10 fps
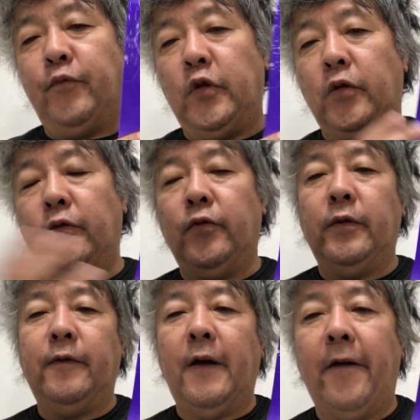you know,
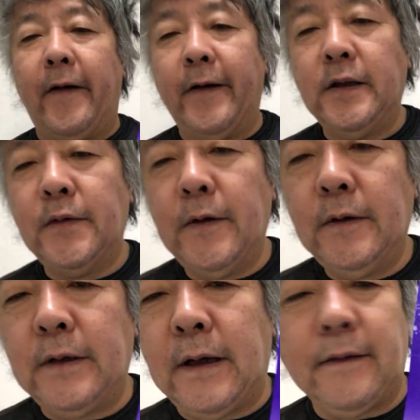flower
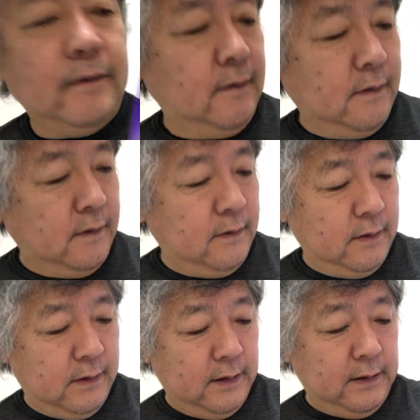arrangement, and
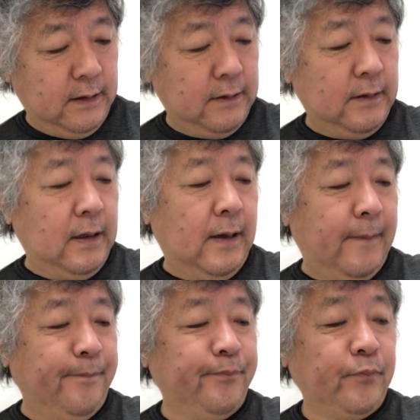this is,
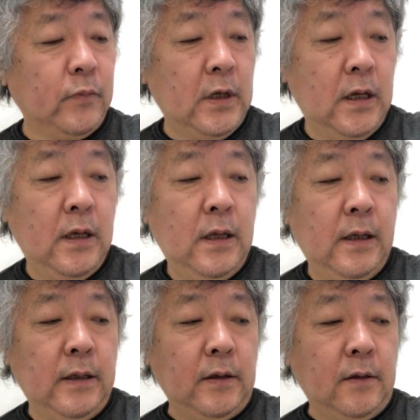
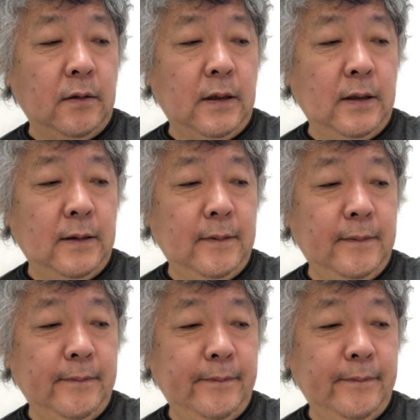you know,